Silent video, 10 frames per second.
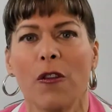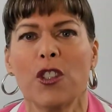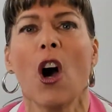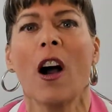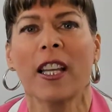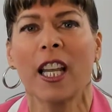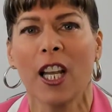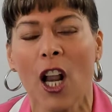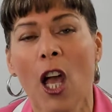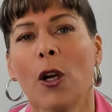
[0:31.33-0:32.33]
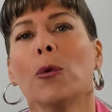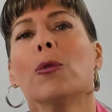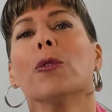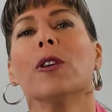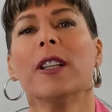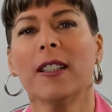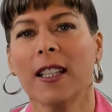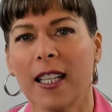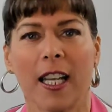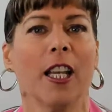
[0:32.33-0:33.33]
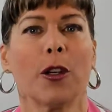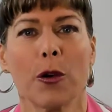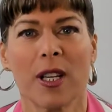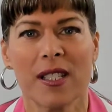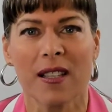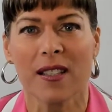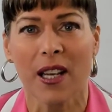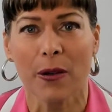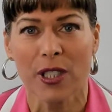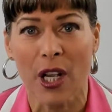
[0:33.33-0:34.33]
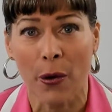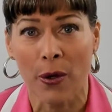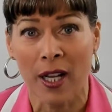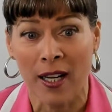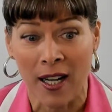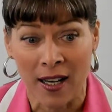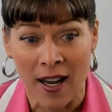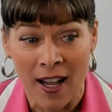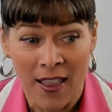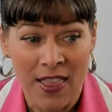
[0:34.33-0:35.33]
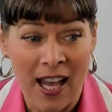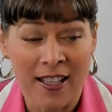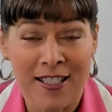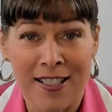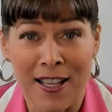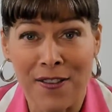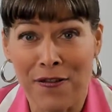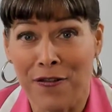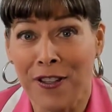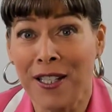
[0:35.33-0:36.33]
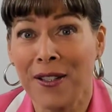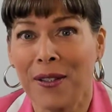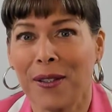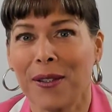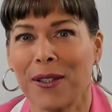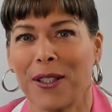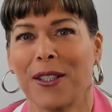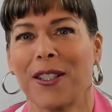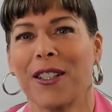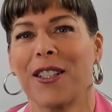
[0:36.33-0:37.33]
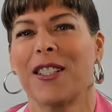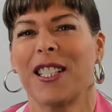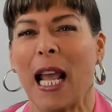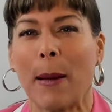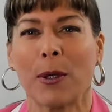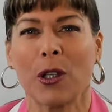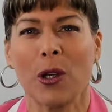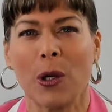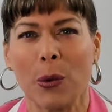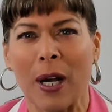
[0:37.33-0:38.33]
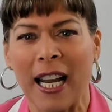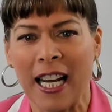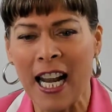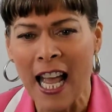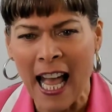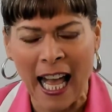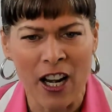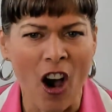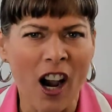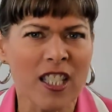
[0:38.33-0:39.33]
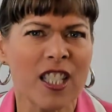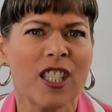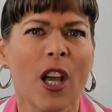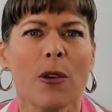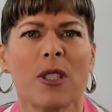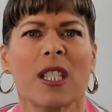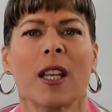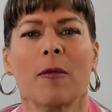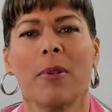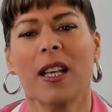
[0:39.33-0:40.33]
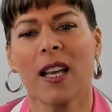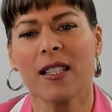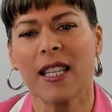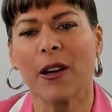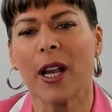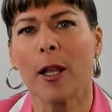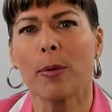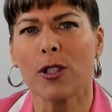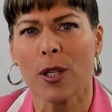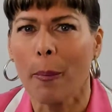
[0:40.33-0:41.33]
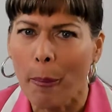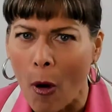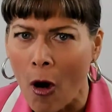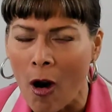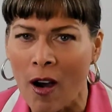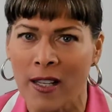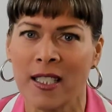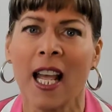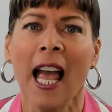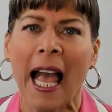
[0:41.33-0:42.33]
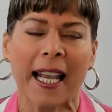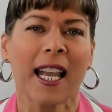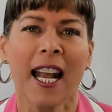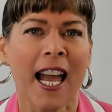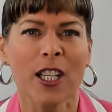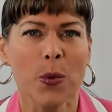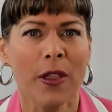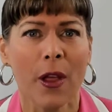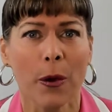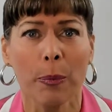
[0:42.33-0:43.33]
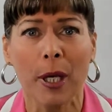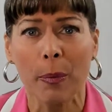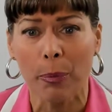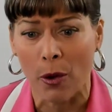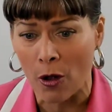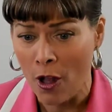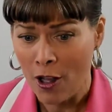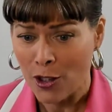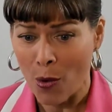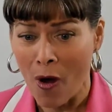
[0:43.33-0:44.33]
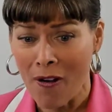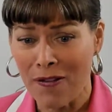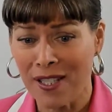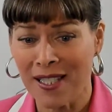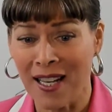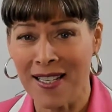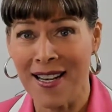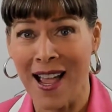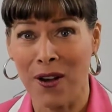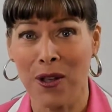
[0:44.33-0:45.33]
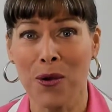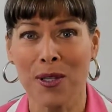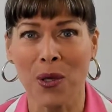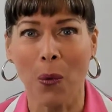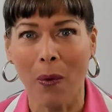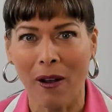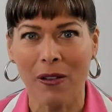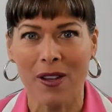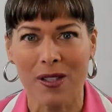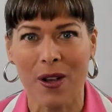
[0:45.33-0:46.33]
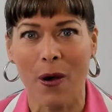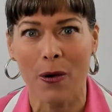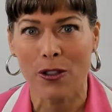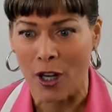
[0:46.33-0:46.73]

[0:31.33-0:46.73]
talking really increases serotonin, and that's the feel good chemical, right? And oxytocin, because they're able to bond and connect with other people. So all of a sudden now, you as a wellness coach,